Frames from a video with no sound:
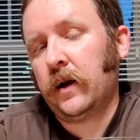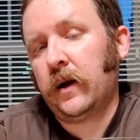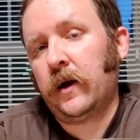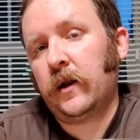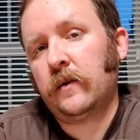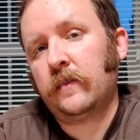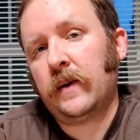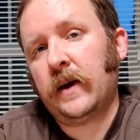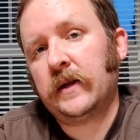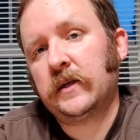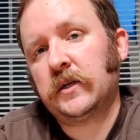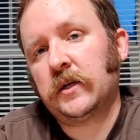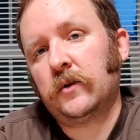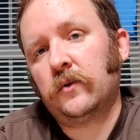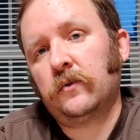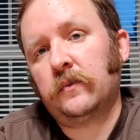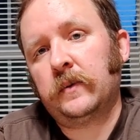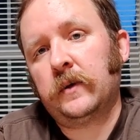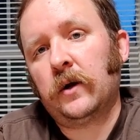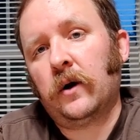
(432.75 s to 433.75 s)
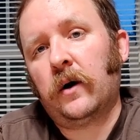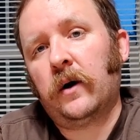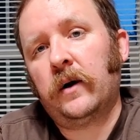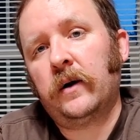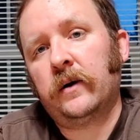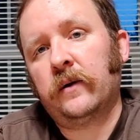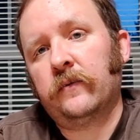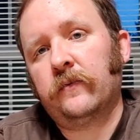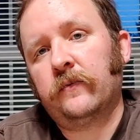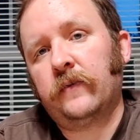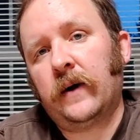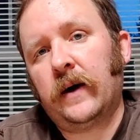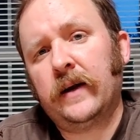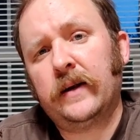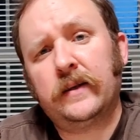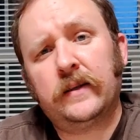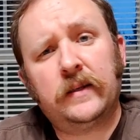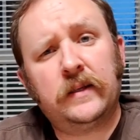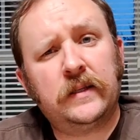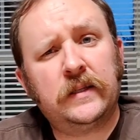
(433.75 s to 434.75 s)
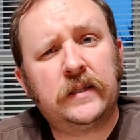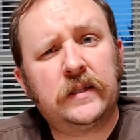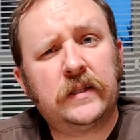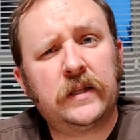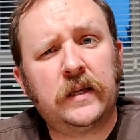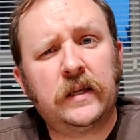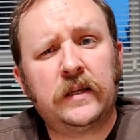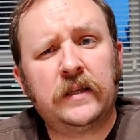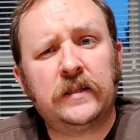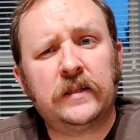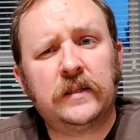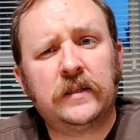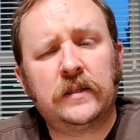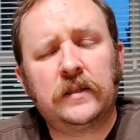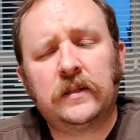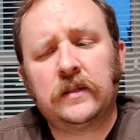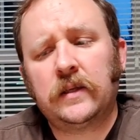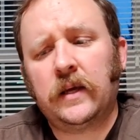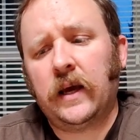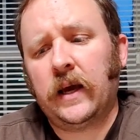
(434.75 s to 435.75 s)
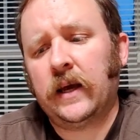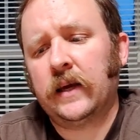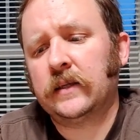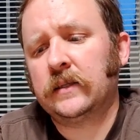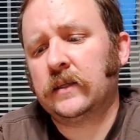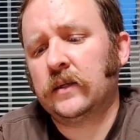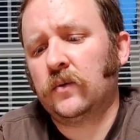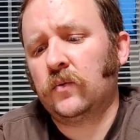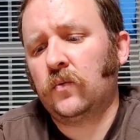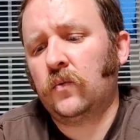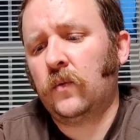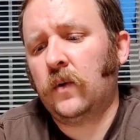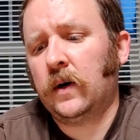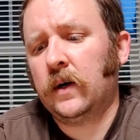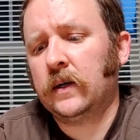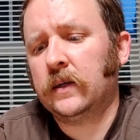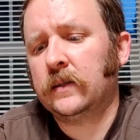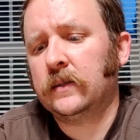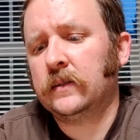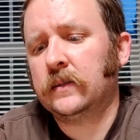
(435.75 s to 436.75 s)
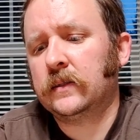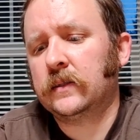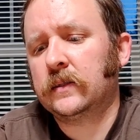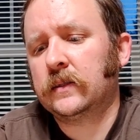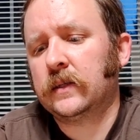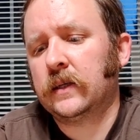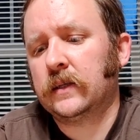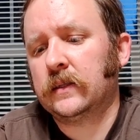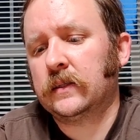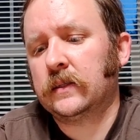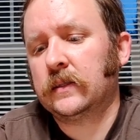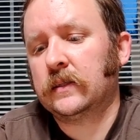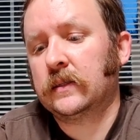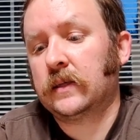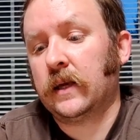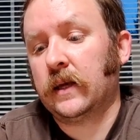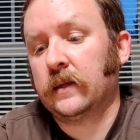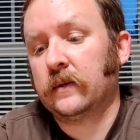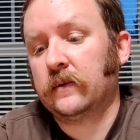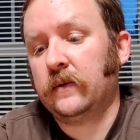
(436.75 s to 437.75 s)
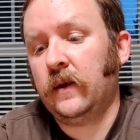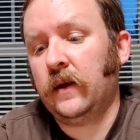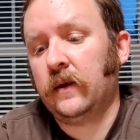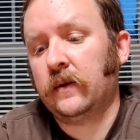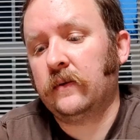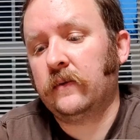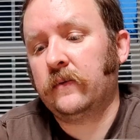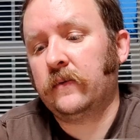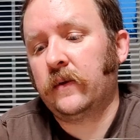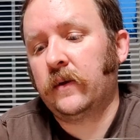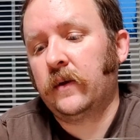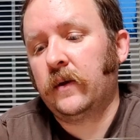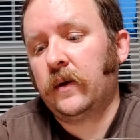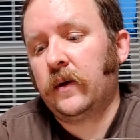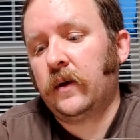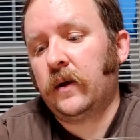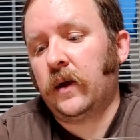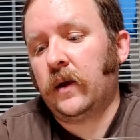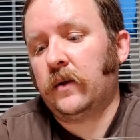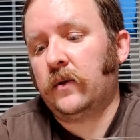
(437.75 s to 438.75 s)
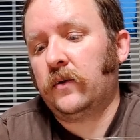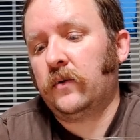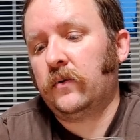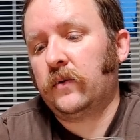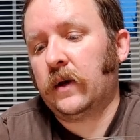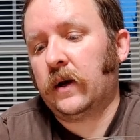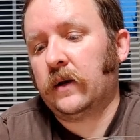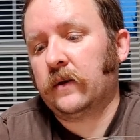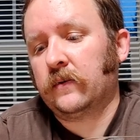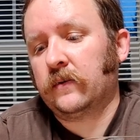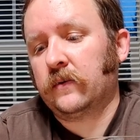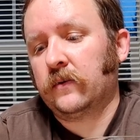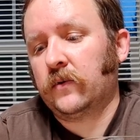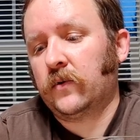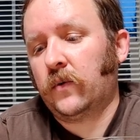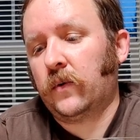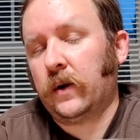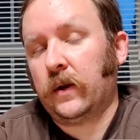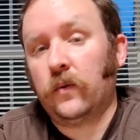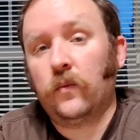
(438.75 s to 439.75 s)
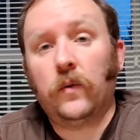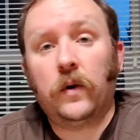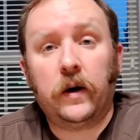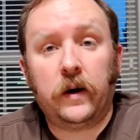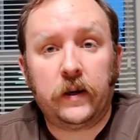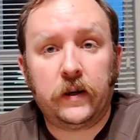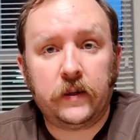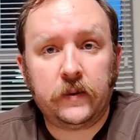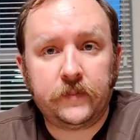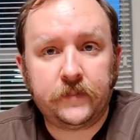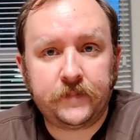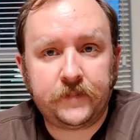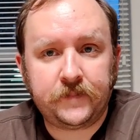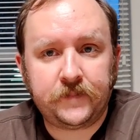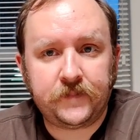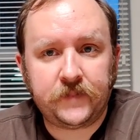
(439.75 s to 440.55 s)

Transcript: I'd imagine it'll be hard to find these things as it was, as this can says, a 2021